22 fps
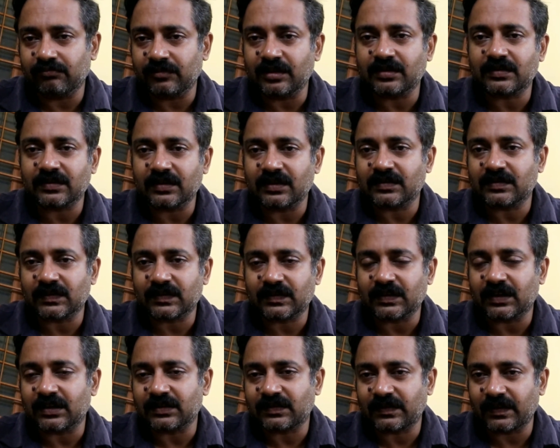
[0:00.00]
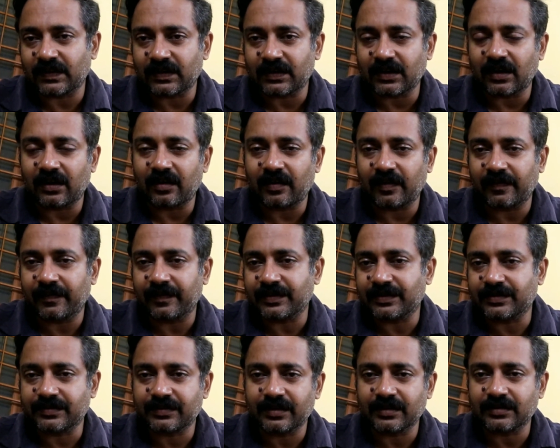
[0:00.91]
this is a thirsty car
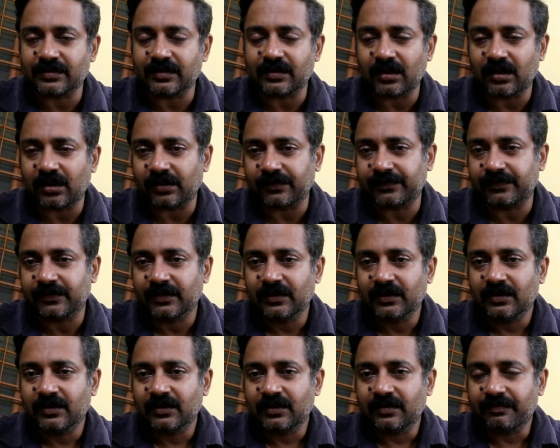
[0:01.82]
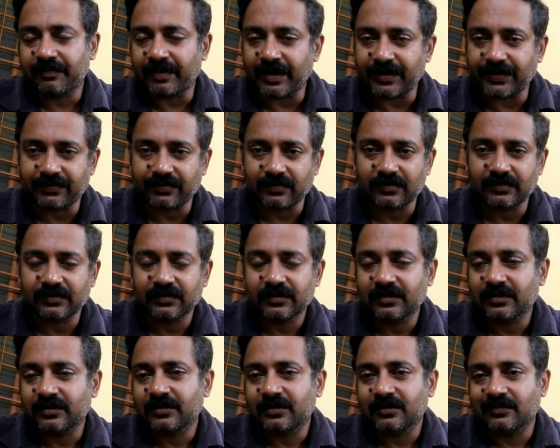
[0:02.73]
which drinks a lot of petrol.
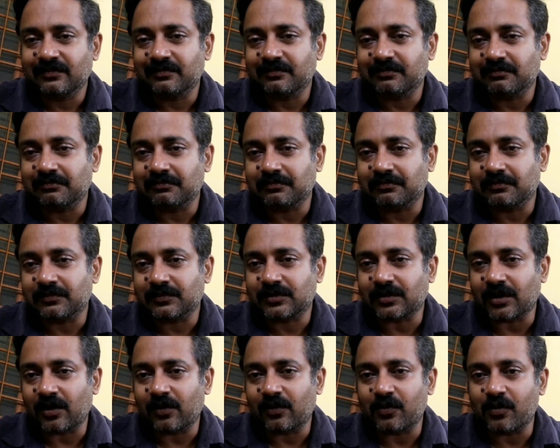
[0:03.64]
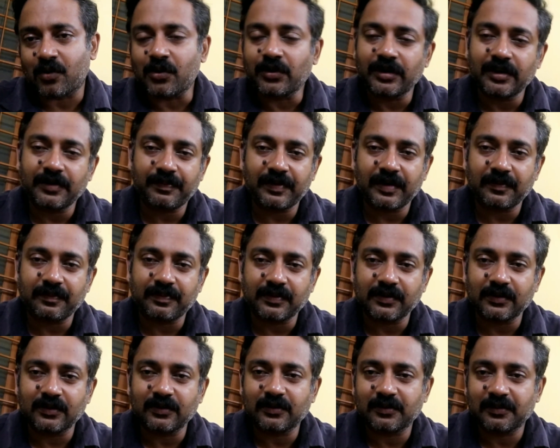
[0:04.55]
So only
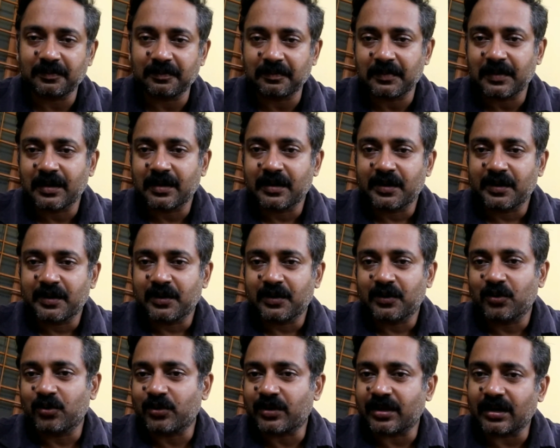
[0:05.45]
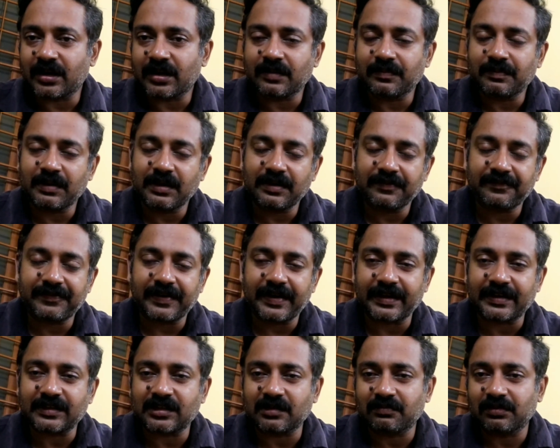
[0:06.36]
people who can be
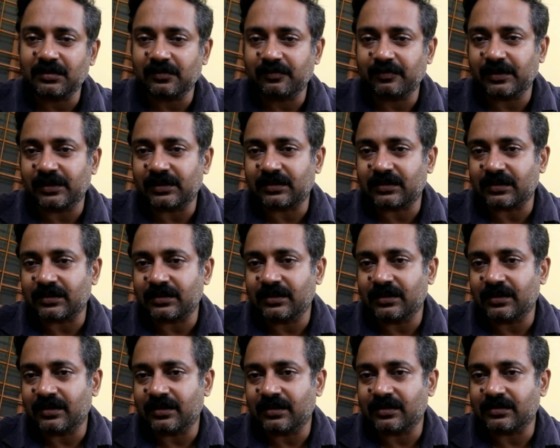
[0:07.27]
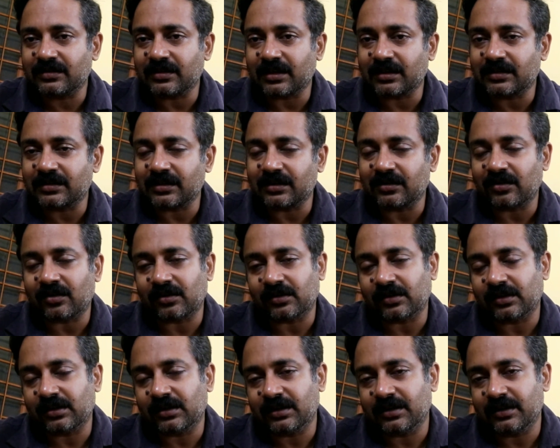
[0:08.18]
flexible with such a
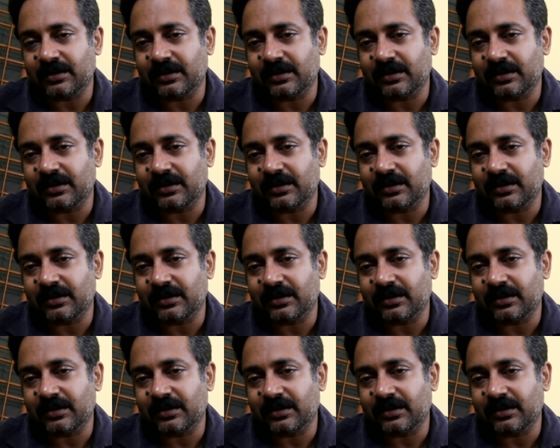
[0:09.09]
lot